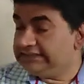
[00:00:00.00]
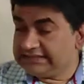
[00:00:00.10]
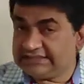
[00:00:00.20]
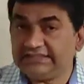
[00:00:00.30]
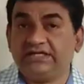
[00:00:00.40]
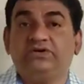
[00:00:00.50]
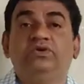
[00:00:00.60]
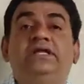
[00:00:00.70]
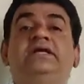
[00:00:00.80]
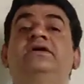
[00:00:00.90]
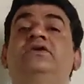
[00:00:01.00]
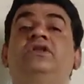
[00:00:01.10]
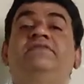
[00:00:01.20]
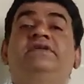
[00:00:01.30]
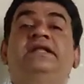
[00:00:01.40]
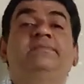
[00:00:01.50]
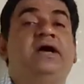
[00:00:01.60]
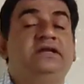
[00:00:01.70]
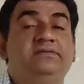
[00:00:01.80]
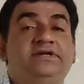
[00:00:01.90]
This year only, you all have done
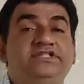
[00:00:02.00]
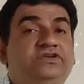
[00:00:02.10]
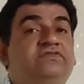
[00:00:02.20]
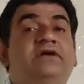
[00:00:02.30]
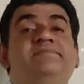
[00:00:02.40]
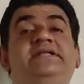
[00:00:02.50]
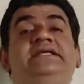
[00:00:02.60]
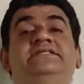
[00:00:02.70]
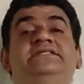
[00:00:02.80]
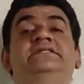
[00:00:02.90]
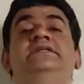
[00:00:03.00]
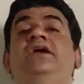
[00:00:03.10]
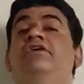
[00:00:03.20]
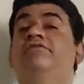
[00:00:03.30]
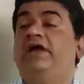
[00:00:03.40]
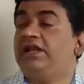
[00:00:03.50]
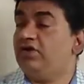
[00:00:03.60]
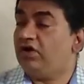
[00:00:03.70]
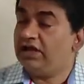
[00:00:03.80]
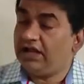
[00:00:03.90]
amalgamation of companies where
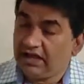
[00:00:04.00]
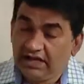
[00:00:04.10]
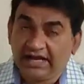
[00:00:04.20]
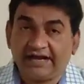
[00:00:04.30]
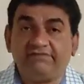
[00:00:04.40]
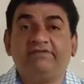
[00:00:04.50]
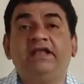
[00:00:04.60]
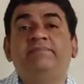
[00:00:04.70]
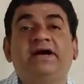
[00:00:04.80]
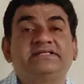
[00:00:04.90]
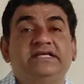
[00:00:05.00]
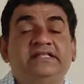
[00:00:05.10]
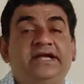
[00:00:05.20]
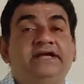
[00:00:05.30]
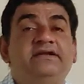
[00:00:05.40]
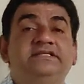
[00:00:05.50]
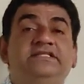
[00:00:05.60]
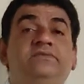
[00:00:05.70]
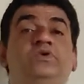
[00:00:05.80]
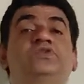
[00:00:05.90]
you all, while passing the entries
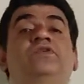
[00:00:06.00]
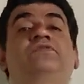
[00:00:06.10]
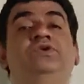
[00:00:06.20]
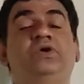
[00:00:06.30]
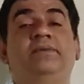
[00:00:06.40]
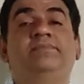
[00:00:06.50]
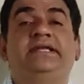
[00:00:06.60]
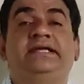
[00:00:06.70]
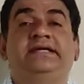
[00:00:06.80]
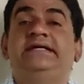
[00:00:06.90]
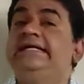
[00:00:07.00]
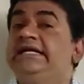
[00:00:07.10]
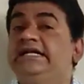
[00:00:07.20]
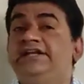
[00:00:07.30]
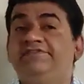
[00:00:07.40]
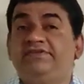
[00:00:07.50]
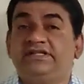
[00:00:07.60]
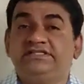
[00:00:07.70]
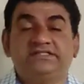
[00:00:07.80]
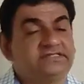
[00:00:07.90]
in the books of new company,
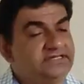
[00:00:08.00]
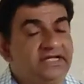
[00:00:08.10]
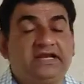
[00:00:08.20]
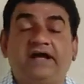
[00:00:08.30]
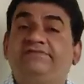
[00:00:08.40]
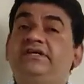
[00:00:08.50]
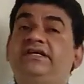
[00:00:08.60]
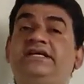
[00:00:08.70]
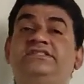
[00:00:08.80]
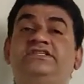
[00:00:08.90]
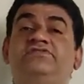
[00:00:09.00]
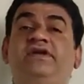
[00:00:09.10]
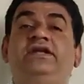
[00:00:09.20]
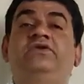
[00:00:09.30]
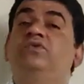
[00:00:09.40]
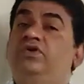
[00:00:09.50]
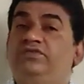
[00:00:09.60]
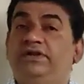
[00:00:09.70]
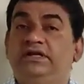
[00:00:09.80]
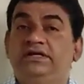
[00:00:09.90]
difference in half the cases went to
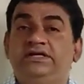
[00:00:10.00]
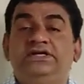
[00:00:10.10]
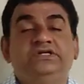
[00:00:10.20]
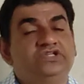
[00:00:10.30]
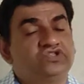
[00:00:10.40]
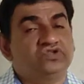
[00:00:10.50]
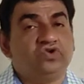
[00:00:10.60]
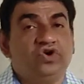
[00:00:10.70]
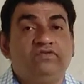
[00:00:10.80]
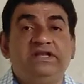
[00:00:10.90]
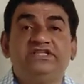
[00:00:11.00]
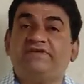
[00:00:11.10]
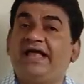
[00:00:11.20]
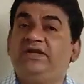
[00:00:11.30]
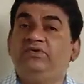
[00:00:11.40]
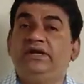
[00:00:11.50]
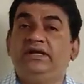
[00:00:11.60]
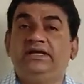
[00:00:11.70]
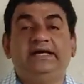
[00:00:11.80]
goodwill. So goodwill is valued